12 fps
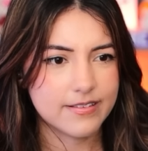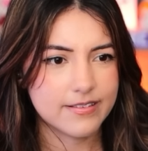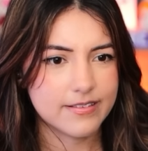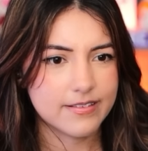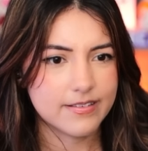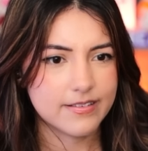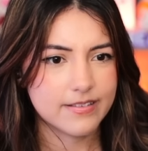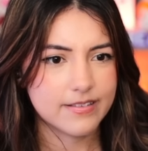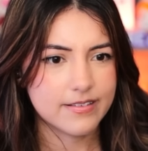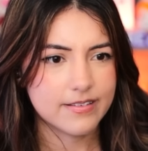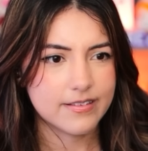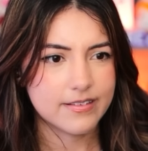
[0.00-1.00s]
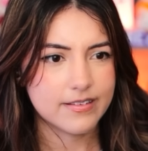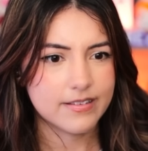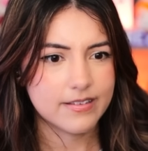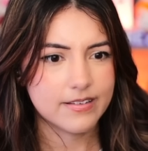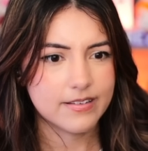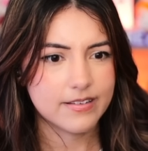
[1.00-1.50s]

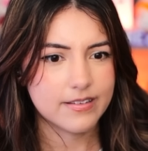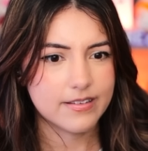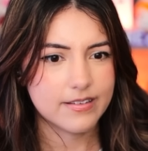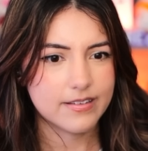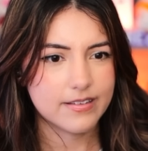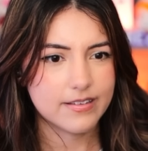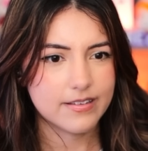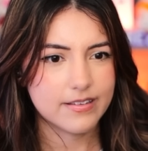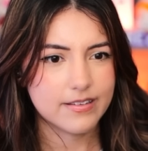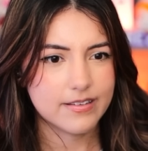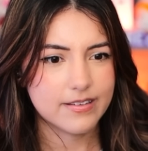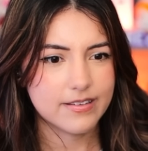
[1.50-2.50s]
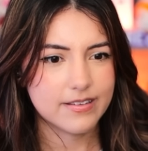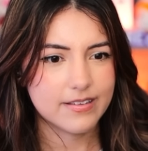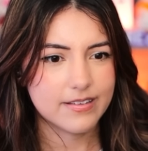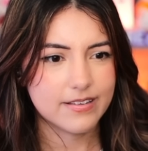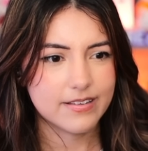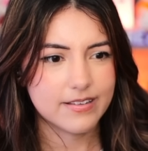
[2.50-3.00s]

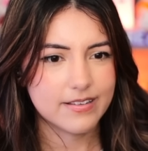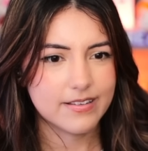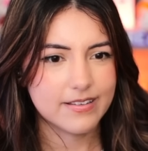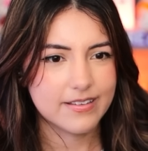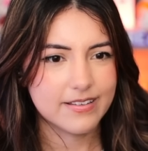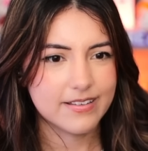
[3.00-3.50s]
[no speech]